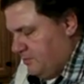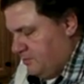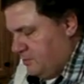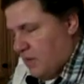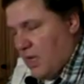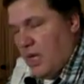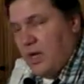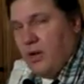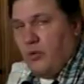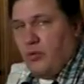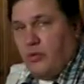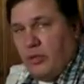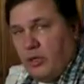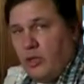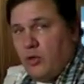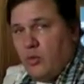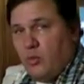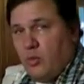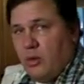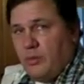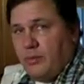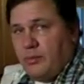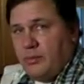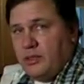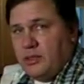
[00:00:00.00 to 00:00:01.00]
I don't think you
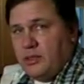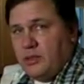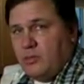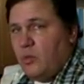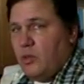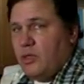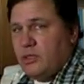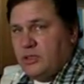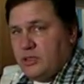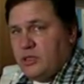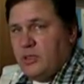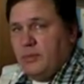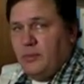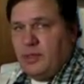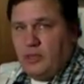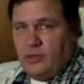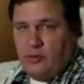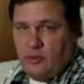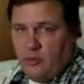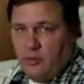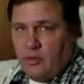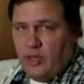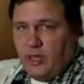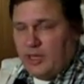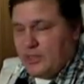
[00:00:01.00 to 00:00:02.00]
want to see me
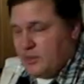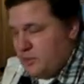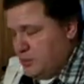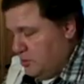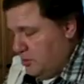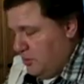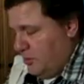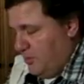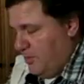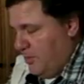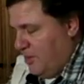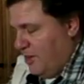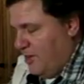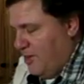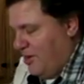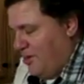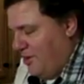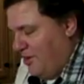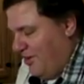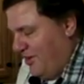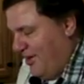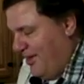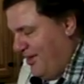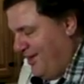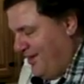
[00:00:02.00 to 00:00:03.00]
do that, so I'm going to
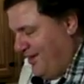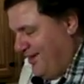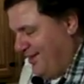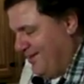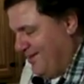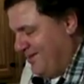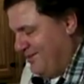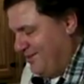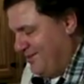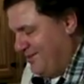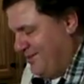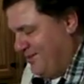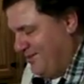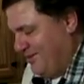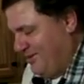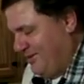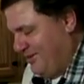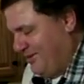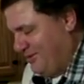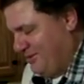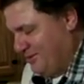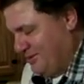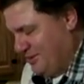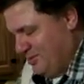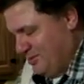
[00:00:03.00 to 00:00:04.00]
go ahead and continue to
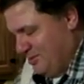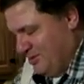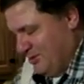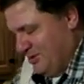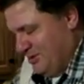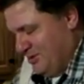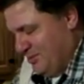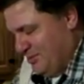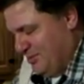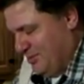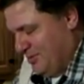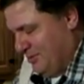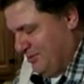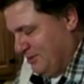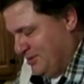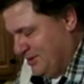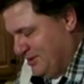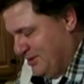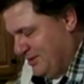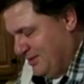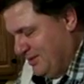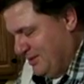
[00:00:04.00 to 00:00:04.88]
use the wooden spoons.